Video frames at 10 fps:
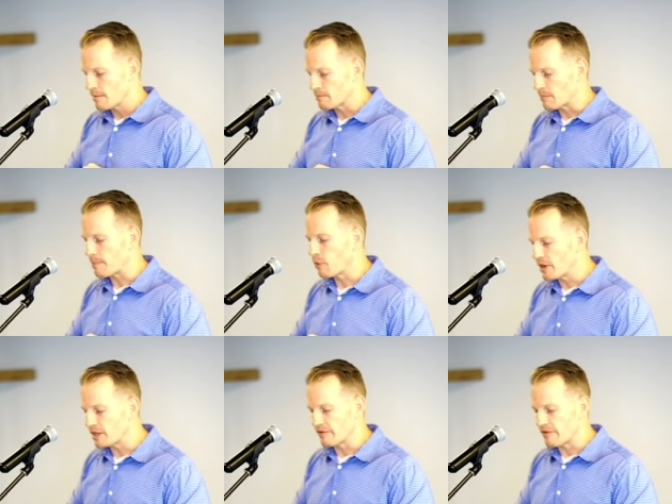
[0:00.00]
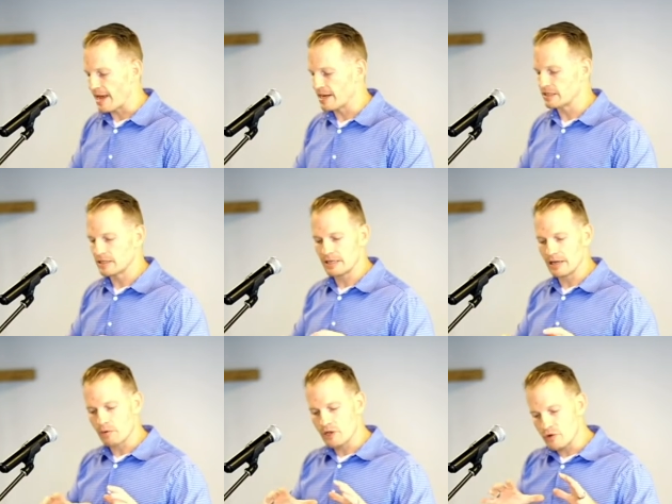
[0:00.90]
my point of that is is that
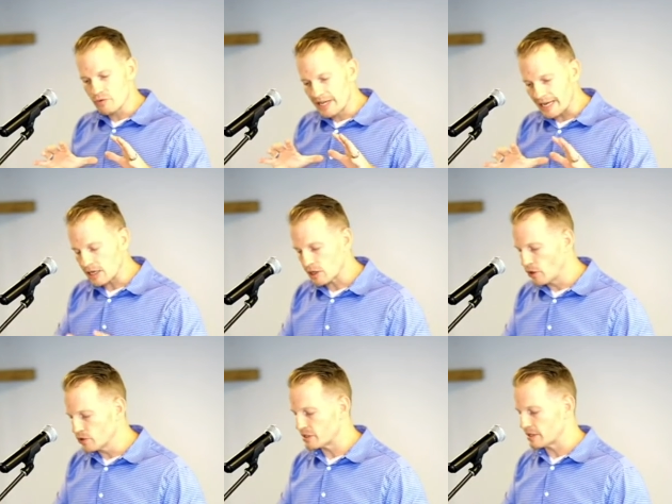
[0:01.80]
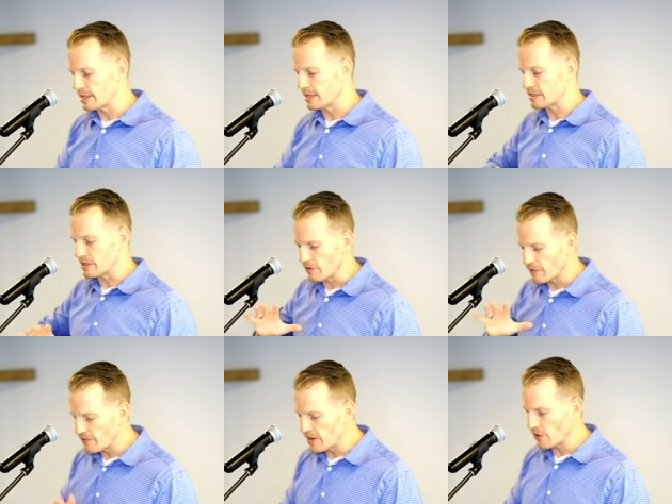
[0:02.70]
when you get close to this and you
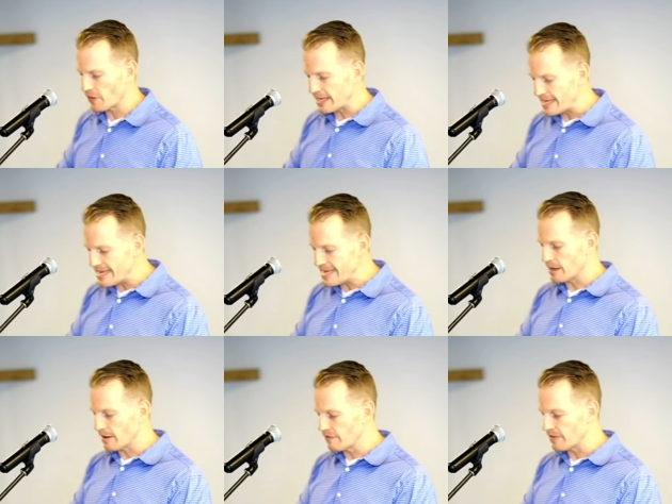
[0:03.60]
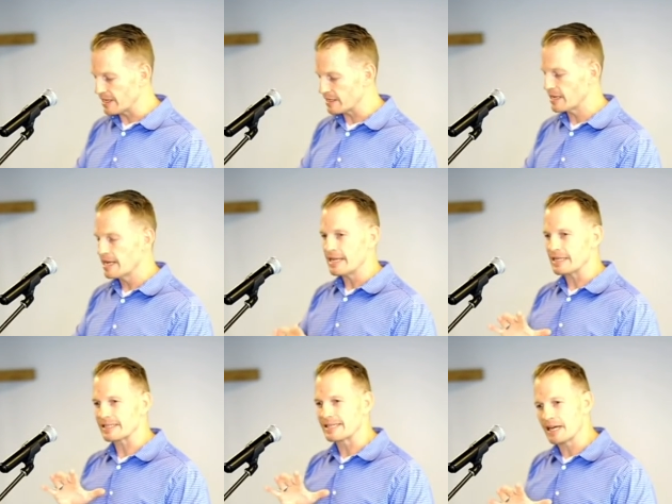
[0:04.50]
feel the heat of this
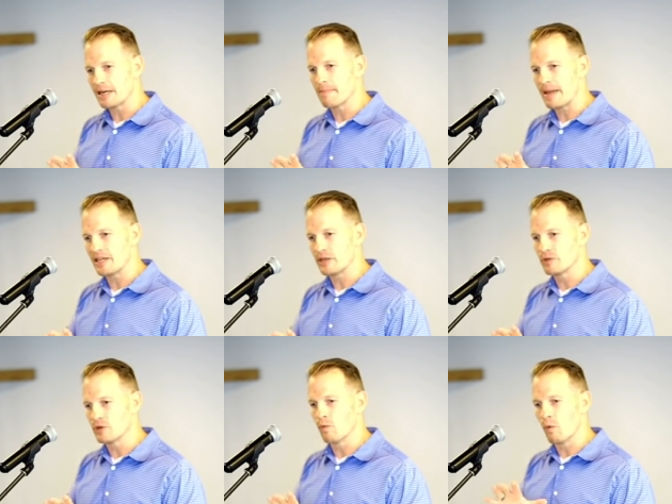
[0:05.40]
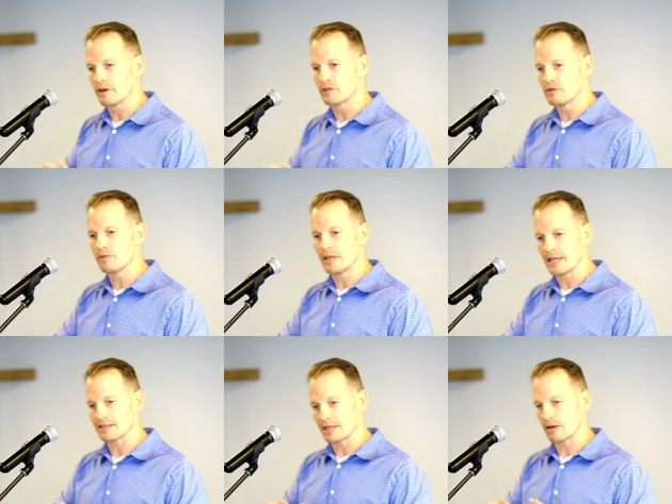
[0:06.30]
it's going to make you do one or two
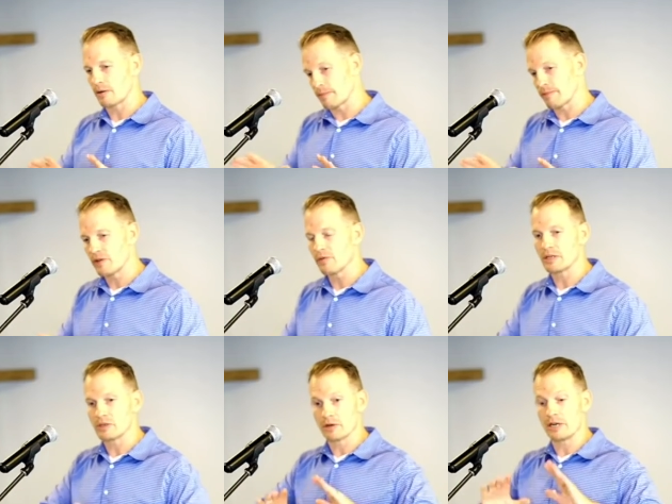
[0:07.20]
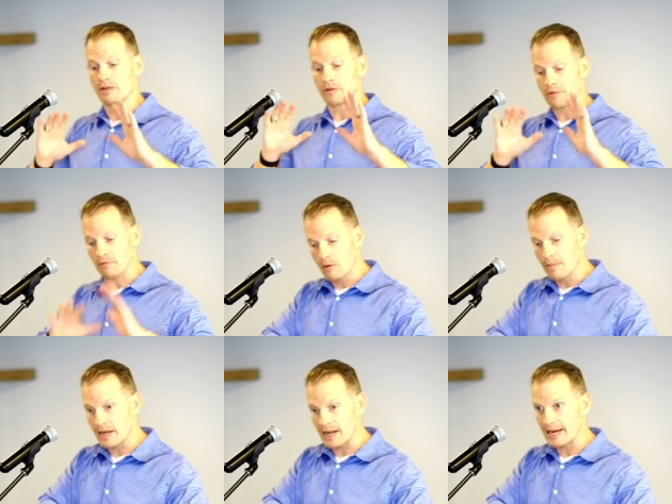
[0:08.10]
things like or a few things you're going to either throw
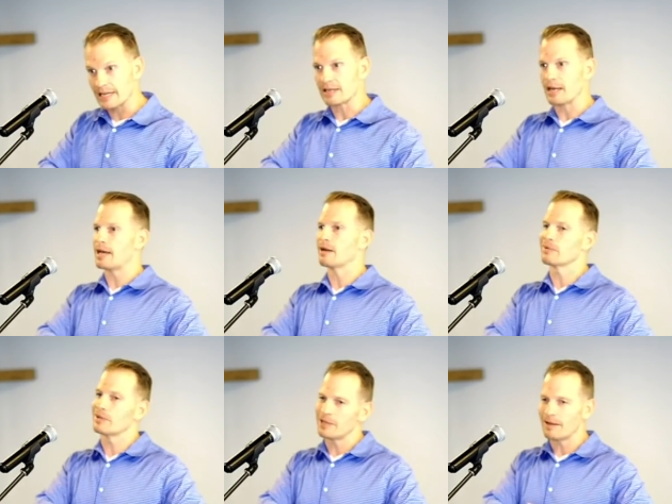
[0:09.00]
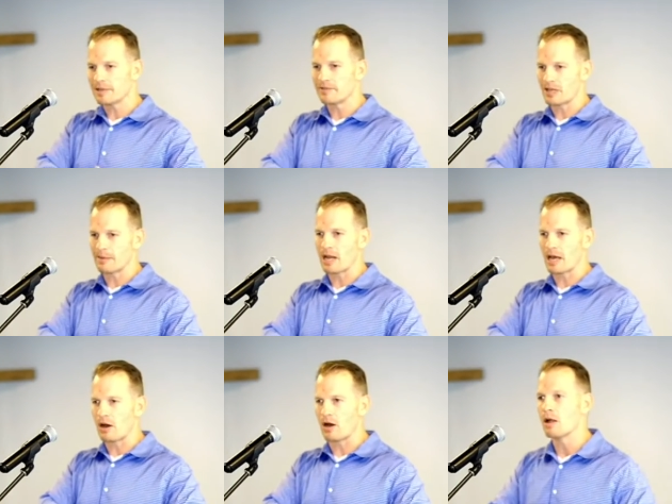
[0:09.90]
mud at it and say i don't really believe, I believe some not
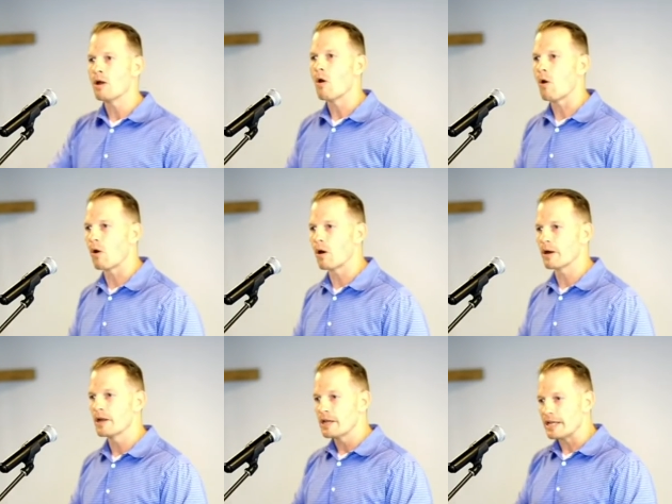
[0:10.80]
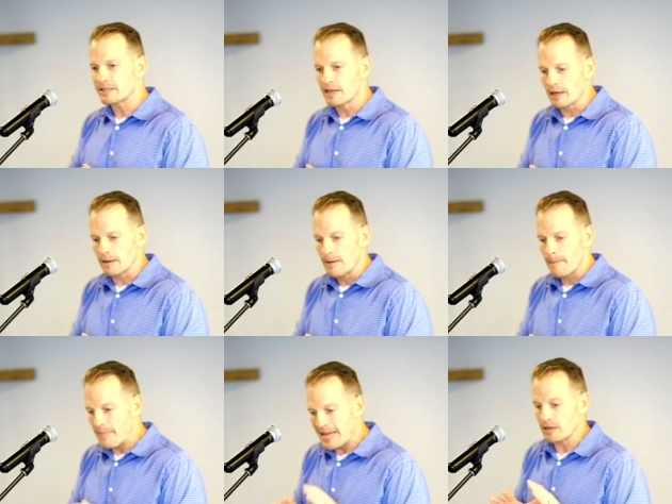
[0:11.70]
all or it's going to
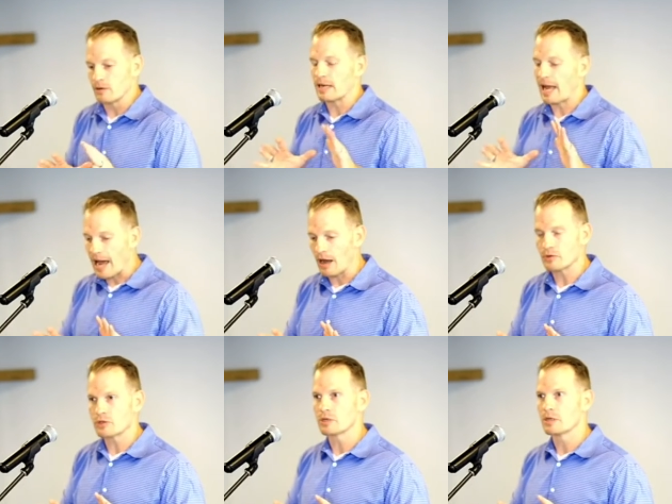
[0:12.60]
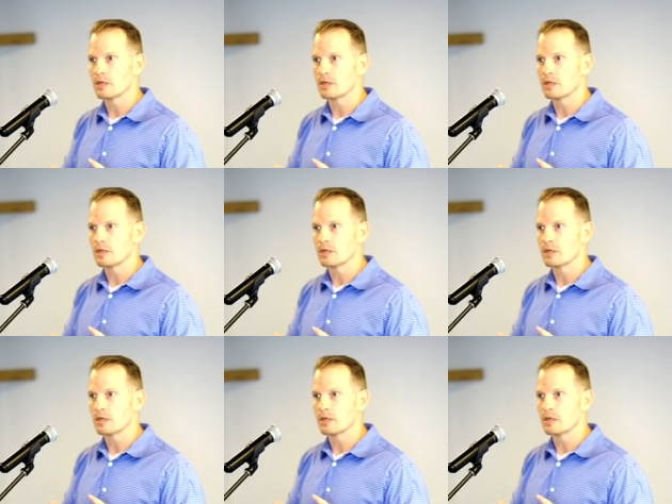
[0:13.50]
make go ouch